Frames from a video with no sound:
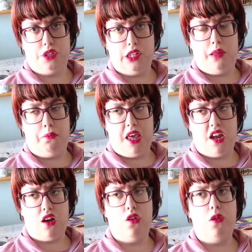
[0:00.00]
del
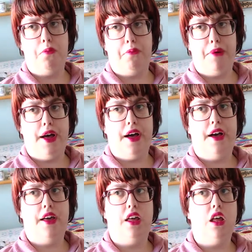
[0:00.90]
Invierno
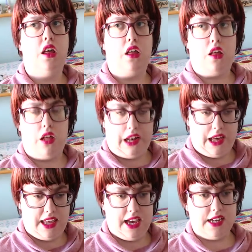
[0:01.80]
by
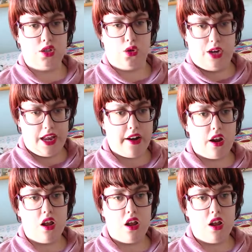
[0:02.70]
Laia Soler.